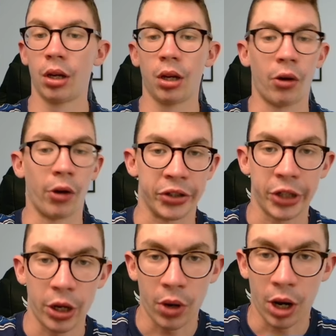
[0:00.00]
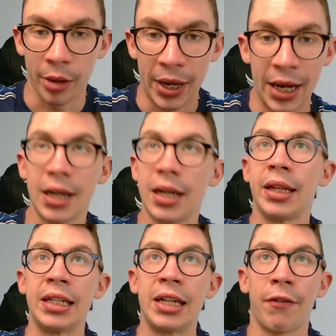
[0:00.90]
All right, so I'm in
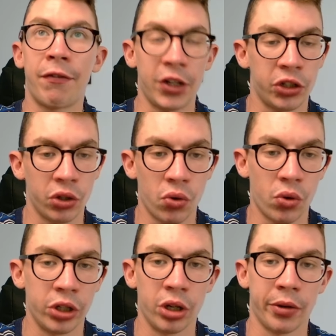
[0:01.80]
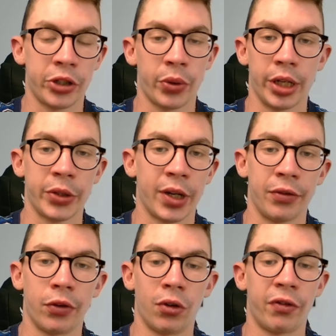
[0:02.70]
the official Euro
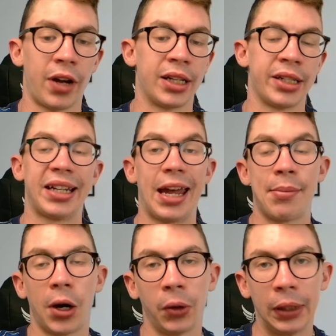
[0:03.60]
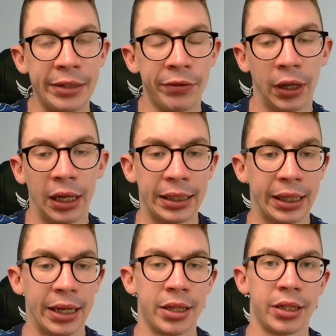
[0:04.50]
2024 fantasy game. I'll leave a link
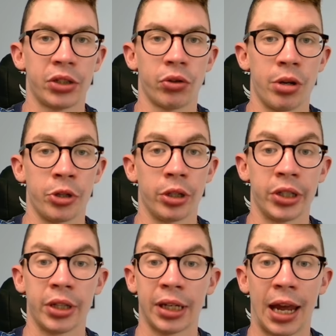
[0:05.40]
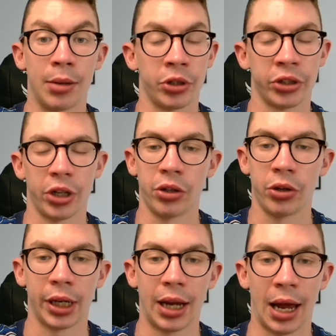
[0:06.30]
in the description to the game just so you
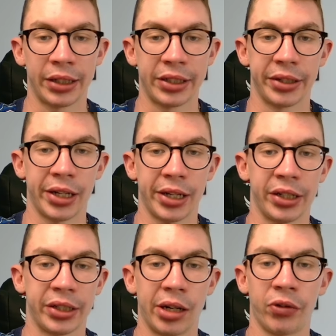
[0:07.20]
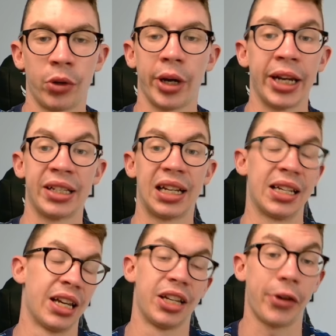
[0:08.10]
can access it yourself quite easily.
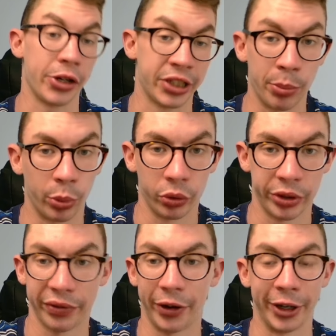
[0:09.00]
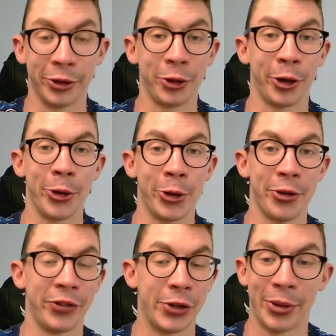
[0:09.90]
It's very simple to find on Google
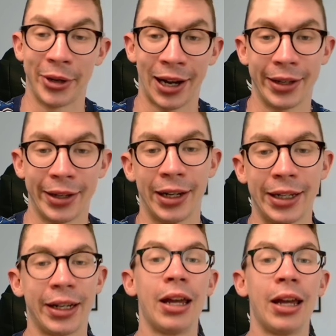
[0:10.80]
if you don't want to click the link.